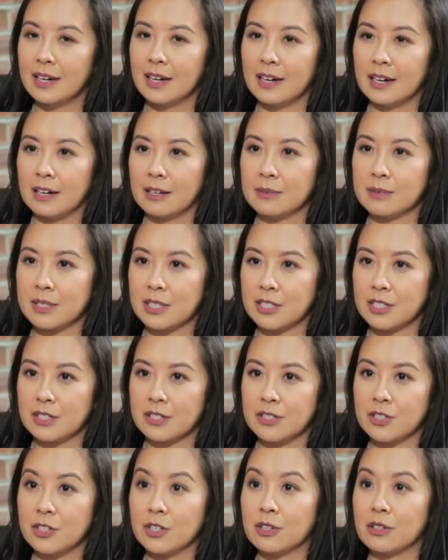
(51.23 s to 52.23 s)
uh, such
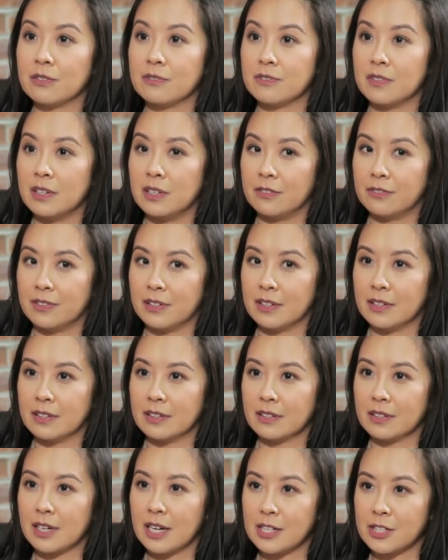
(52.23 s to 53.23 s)
as you know if
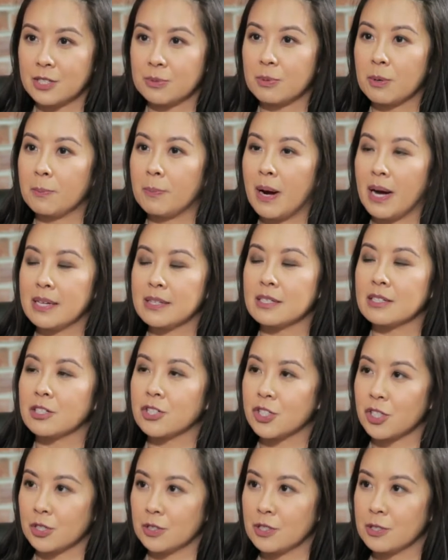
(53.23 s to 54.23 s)
a customer buys an
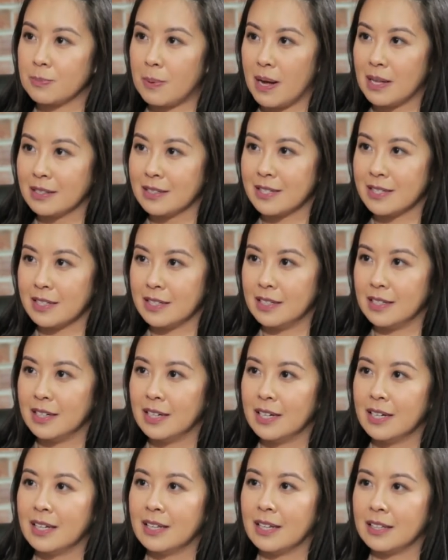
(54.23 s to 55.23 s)
insurance policy,
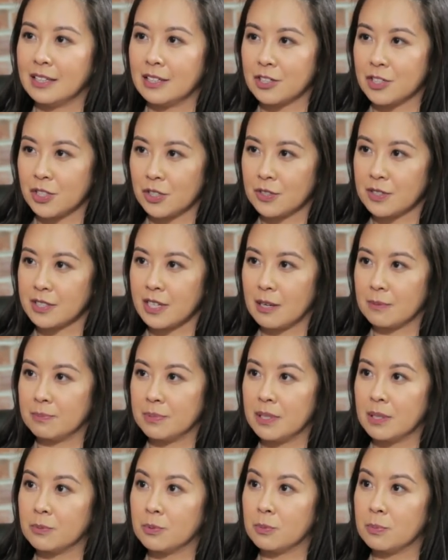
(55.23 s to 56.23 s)
that the insurance
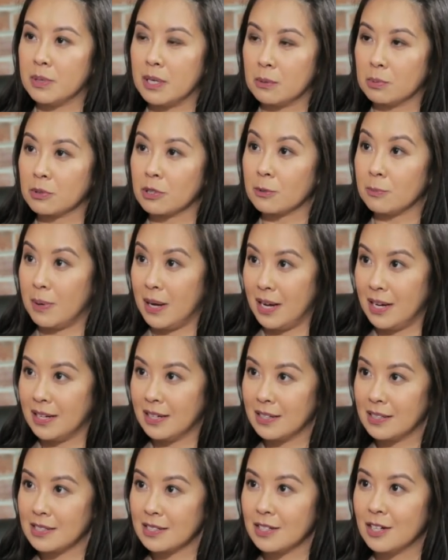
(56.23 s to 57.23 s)
company would be able to pay
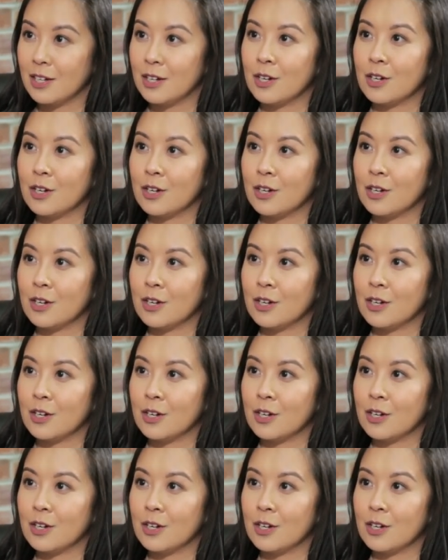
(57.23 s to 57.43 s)
it,